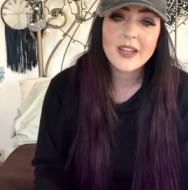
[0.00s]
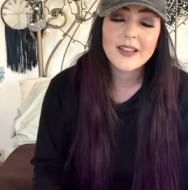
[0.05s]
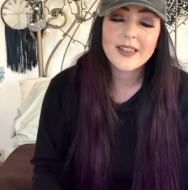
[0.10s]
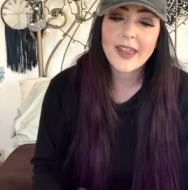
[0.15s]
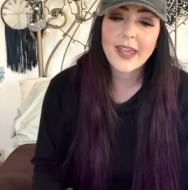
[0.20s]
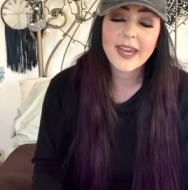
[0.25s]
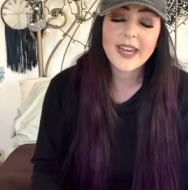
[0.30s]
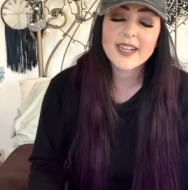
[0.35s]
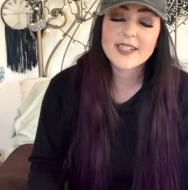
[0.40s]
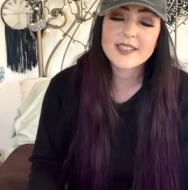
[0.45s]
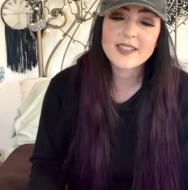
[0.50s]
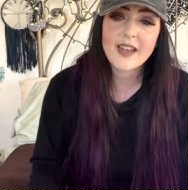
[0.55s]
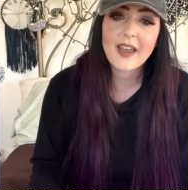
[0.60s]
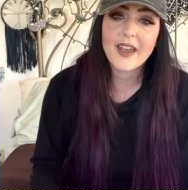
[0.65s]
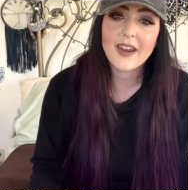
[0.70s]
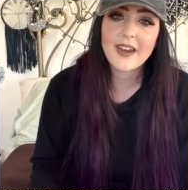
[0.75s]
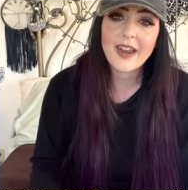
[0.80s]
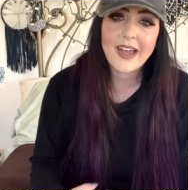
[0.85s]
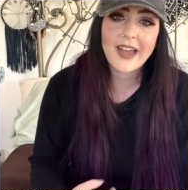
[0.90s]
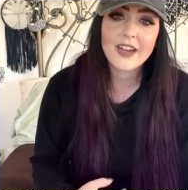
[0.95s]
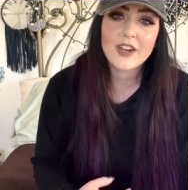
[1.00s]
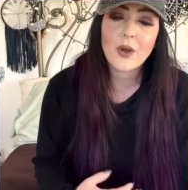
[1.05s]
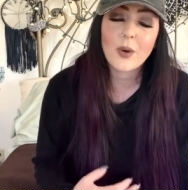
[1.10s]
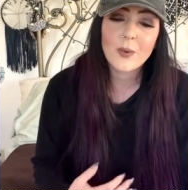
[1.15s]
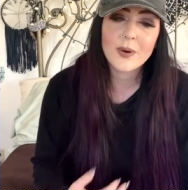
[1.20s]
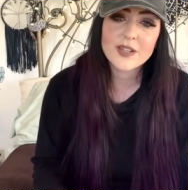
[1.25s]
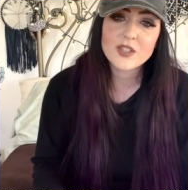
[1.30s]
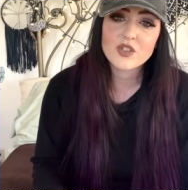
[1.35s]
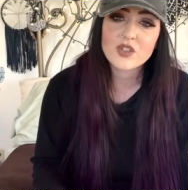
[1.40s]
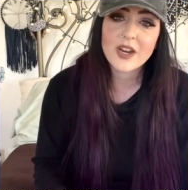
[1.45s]
like I said, I
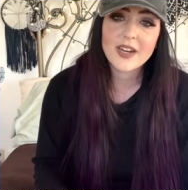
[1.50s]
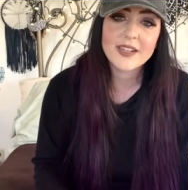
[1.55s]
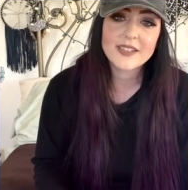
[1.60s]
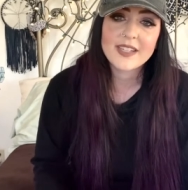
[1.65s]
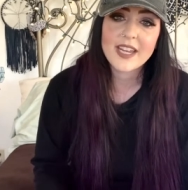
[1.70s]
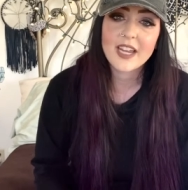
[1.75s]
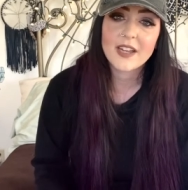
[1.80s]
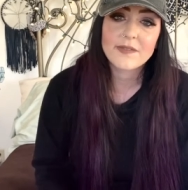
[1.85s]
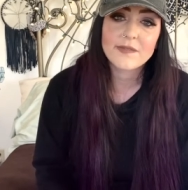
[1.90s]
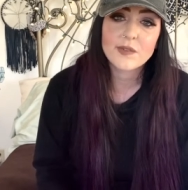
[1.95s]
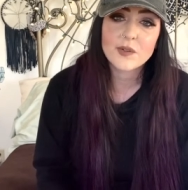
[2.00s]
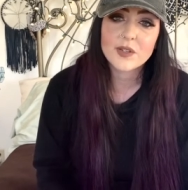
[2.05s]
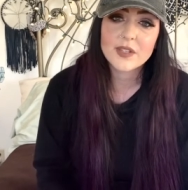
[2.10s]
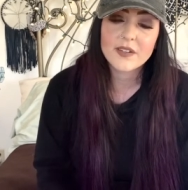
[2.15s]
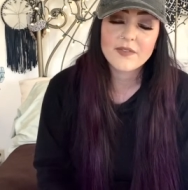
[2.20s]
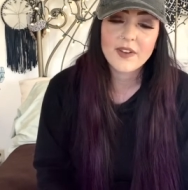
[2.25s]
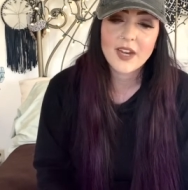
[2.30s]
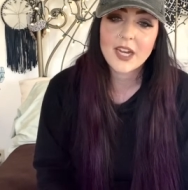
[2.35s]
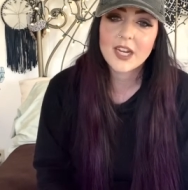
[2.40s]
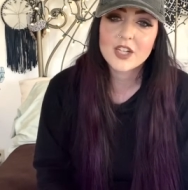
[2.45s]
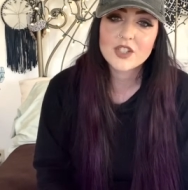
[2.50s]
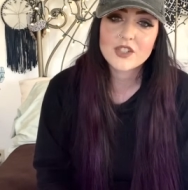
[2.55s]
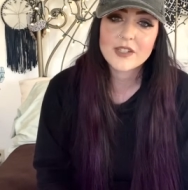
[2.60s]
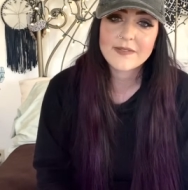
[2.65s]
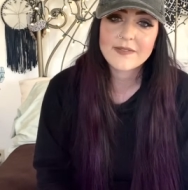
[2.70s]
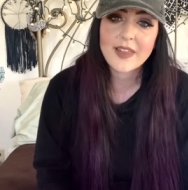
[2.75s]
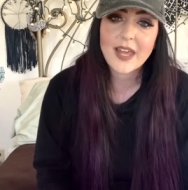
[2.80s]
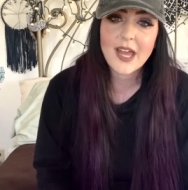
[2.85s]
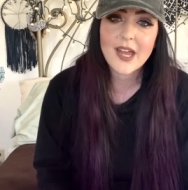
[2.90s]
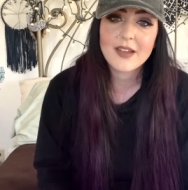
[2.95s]
always try to take full advantage
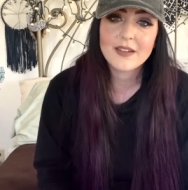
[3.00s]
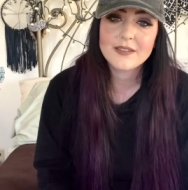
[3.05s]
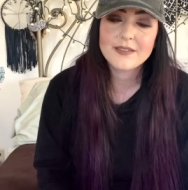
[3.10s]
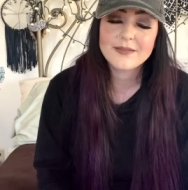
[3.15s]
of that.